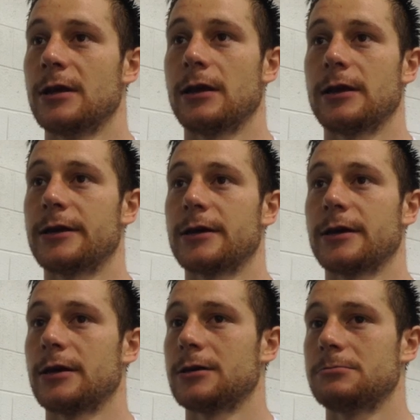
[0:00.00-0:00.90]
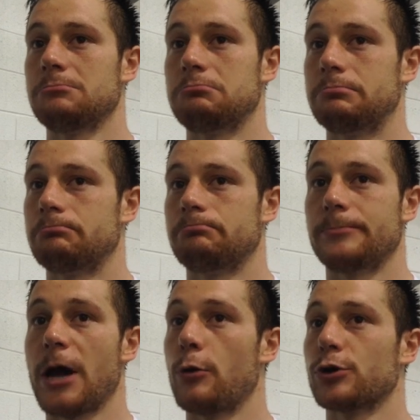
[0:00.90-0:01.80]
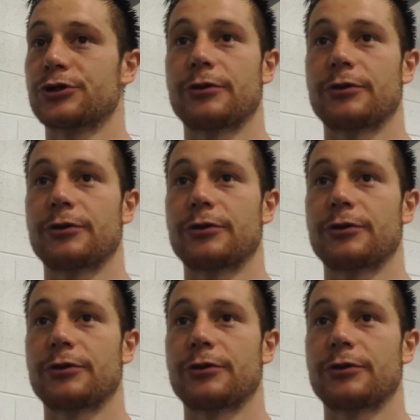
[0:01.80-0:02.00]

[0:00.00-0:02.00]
Like uh, yeah, it was